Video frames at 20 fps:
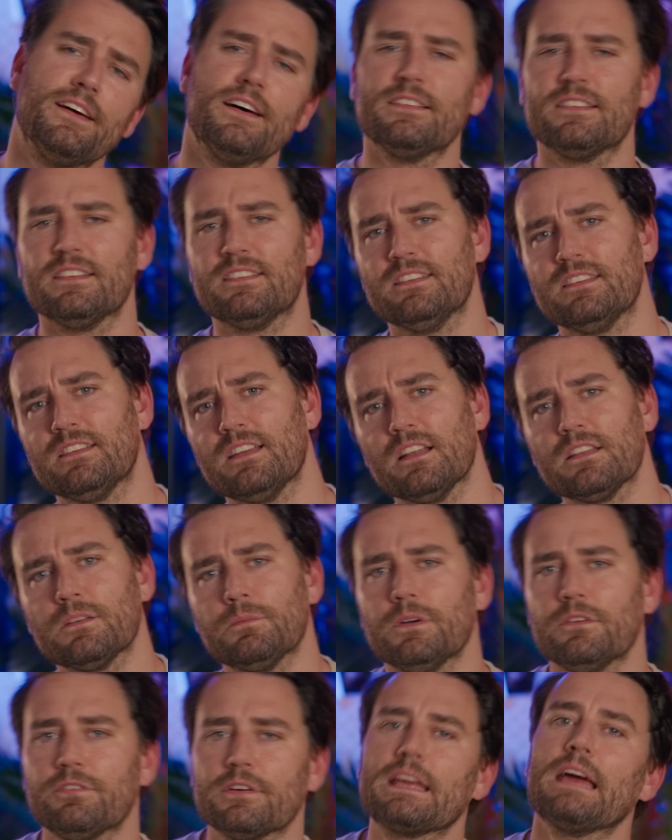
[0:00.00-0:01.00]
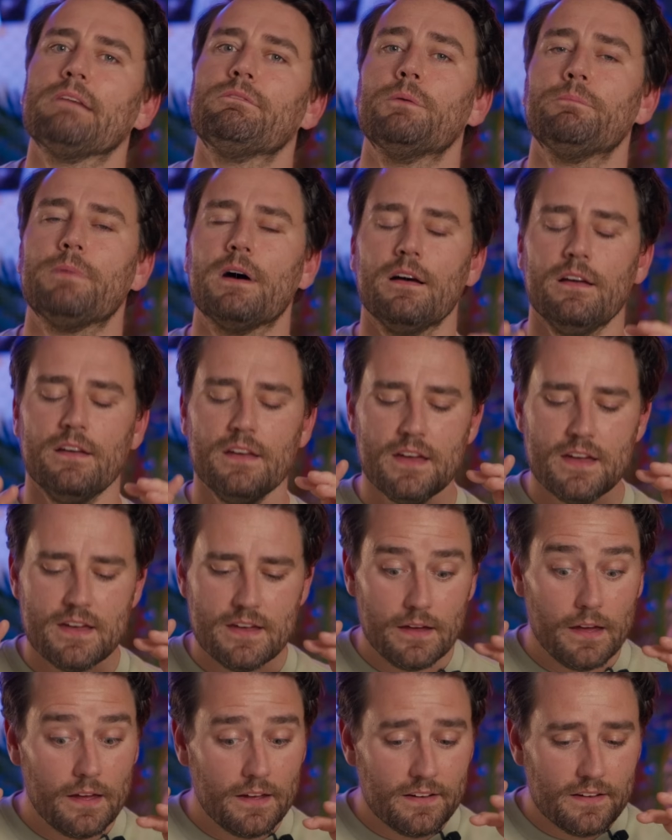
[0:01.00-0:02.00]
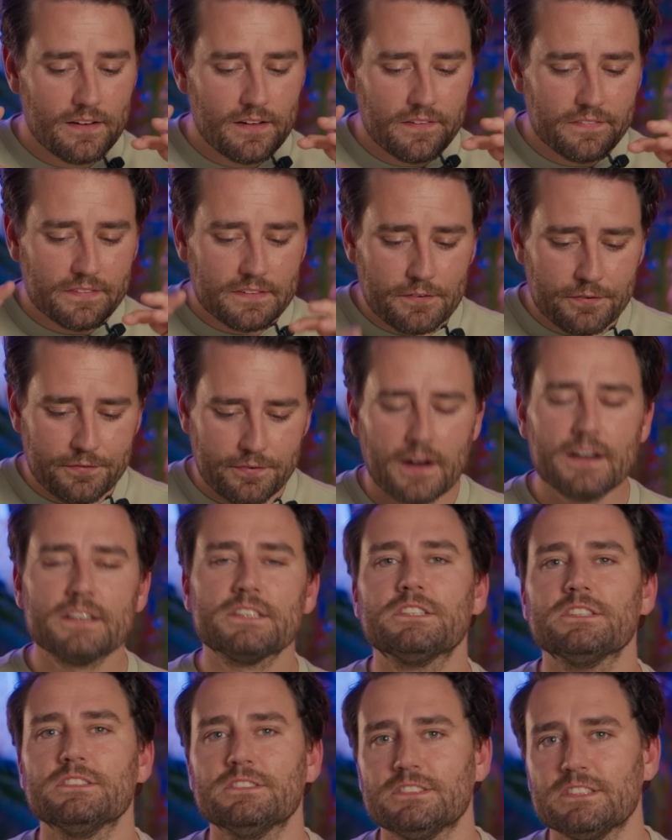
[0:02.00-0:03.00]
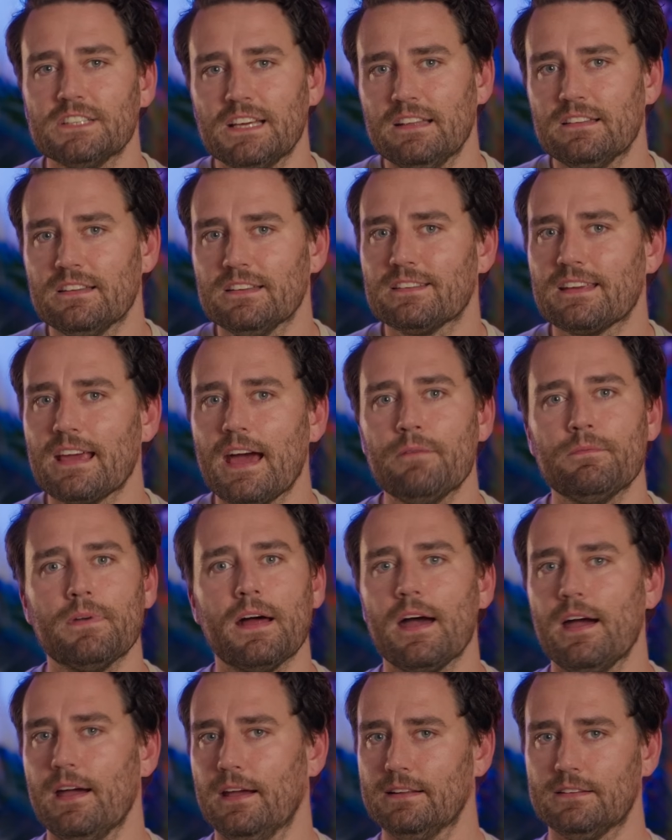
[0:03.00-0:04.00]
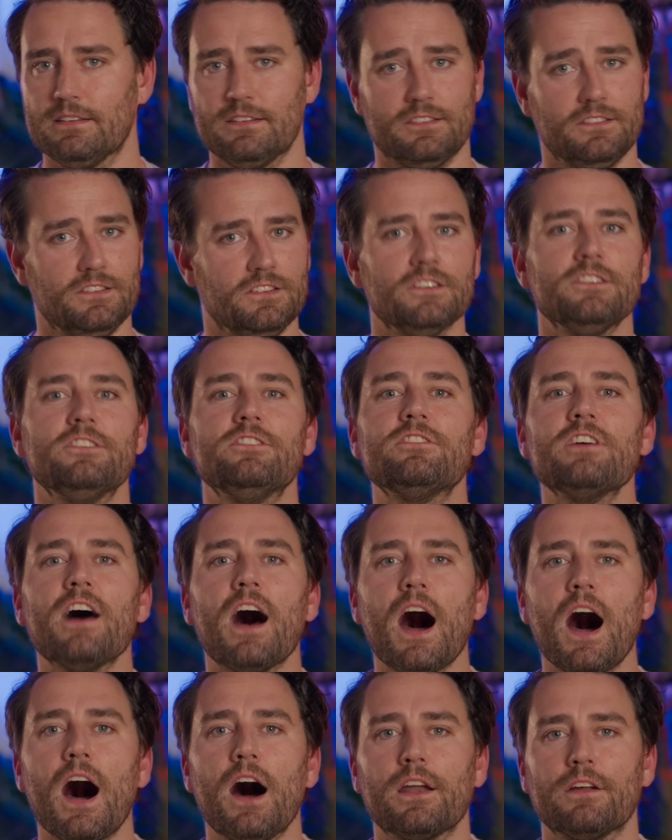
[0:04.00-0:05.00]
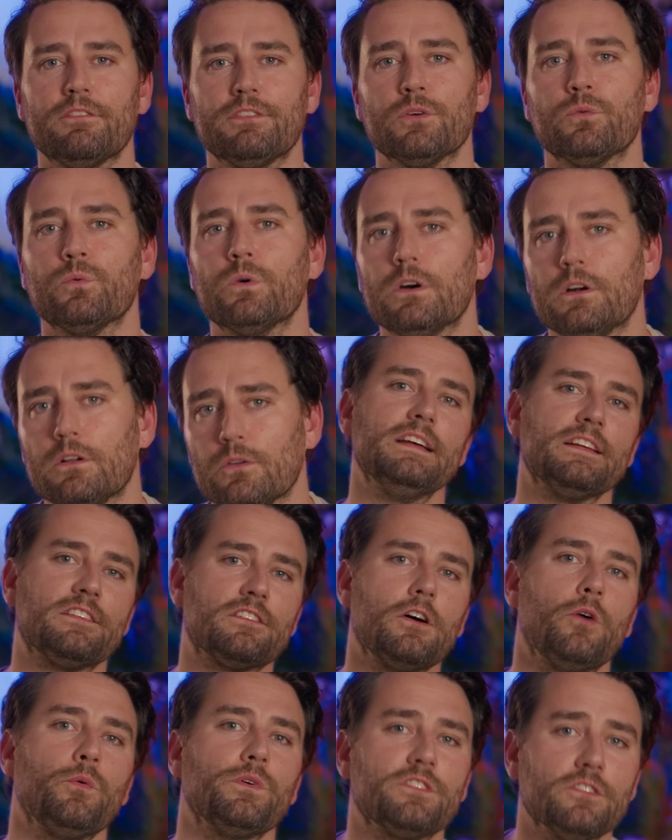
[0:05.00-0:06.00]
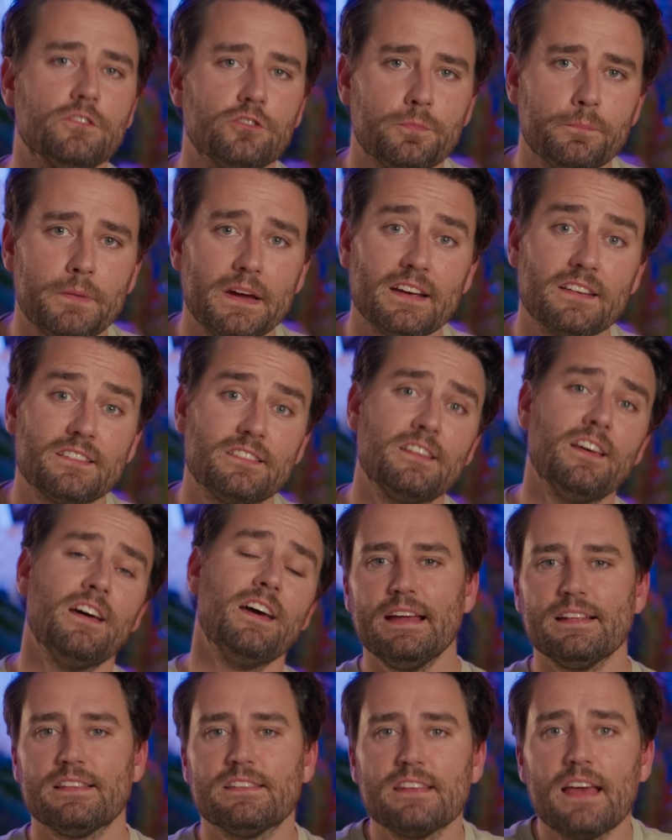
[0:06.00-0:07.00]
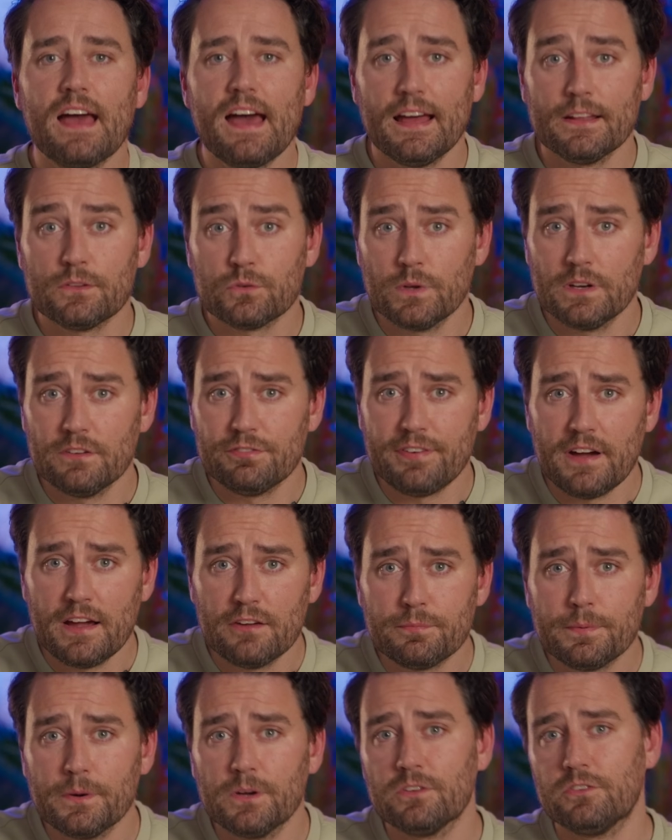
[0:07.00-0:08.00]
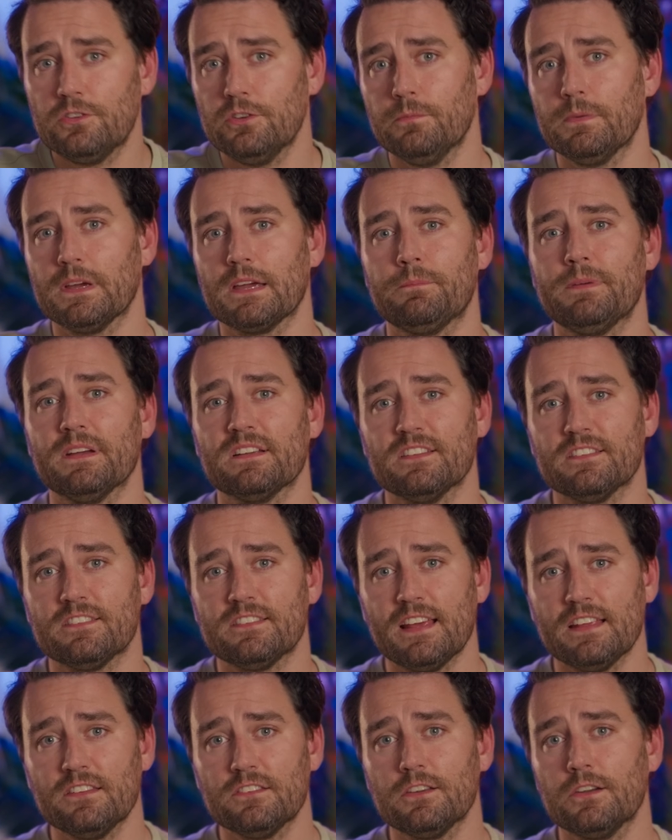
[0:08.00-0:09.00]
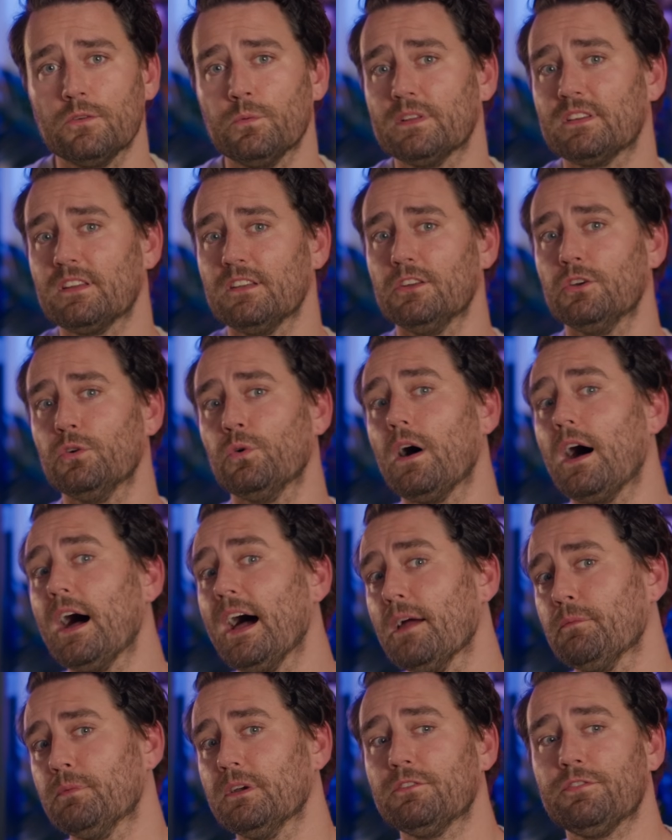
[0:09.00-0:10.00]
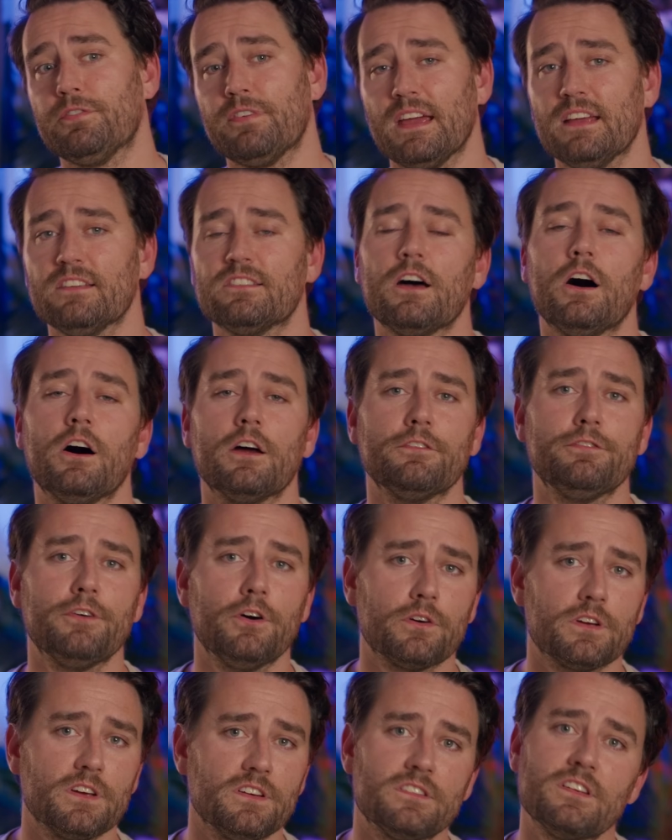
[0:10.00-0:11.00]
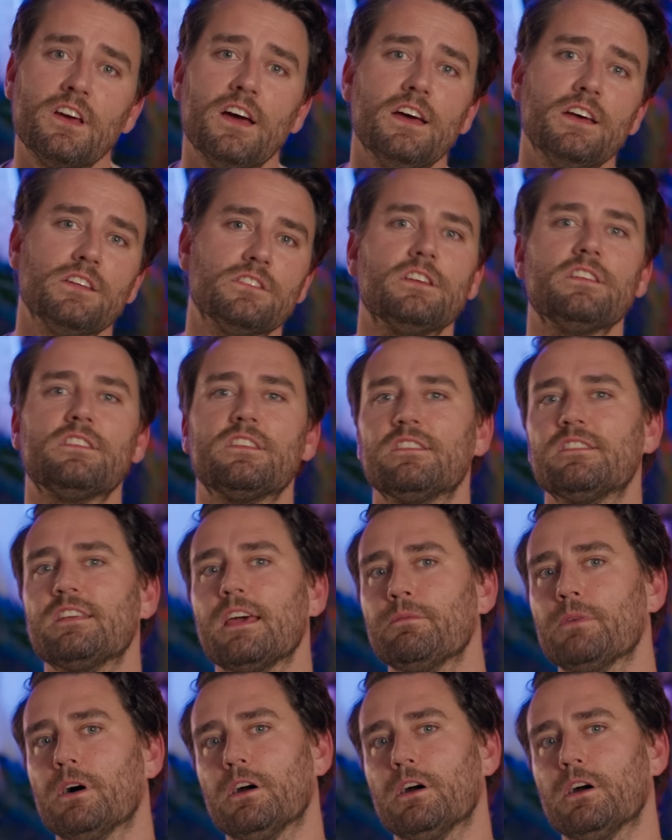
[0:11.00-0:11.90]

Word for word: no, this is not the perfect camera. But the functions in this camera, it's just out of the world. Let's start with some specs. It's a 25.2 megapixel sensor with the new hybrid phase autofocus. So it's the same